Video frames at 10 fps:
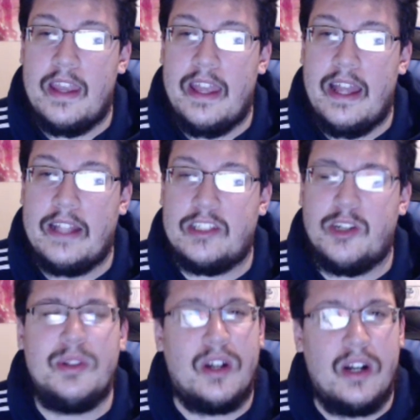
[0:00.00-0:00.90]
It's
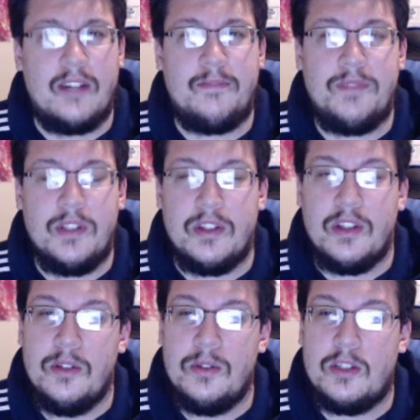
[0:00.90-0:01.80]
always hard.
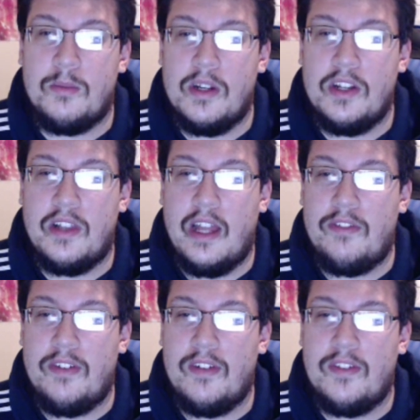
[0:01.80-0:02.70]
You lose someone in your
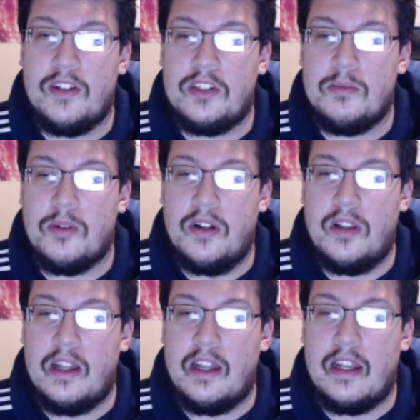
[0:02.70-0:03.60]
life, even if they're
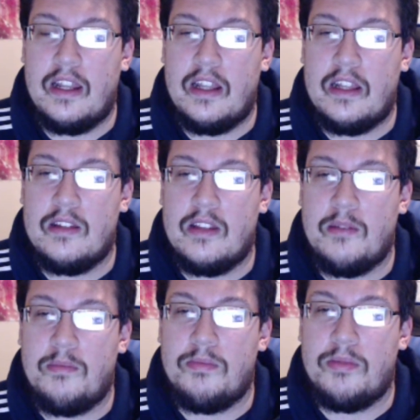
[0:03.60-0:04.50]
small
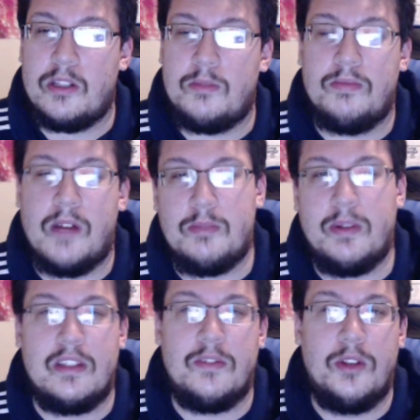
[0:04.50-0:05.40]
in
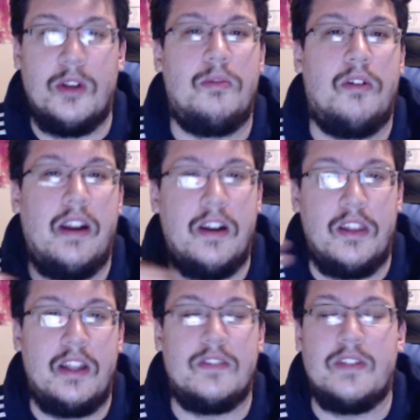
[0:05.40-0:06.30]
prospect of your grander
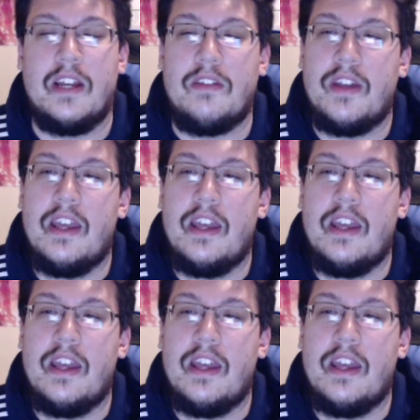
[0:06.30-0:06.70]
things of life.